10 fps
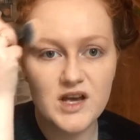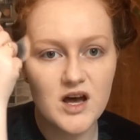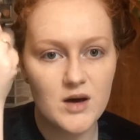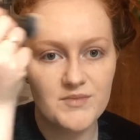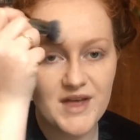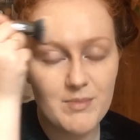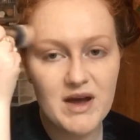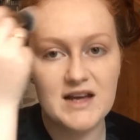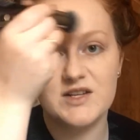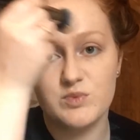their
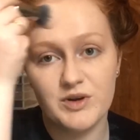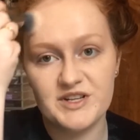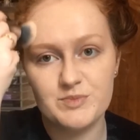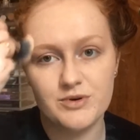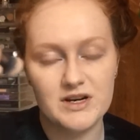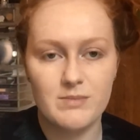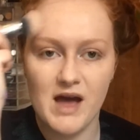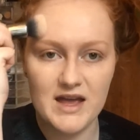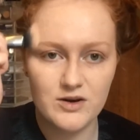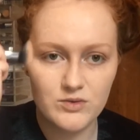palest one is pretty
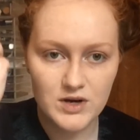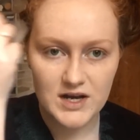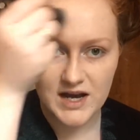pale,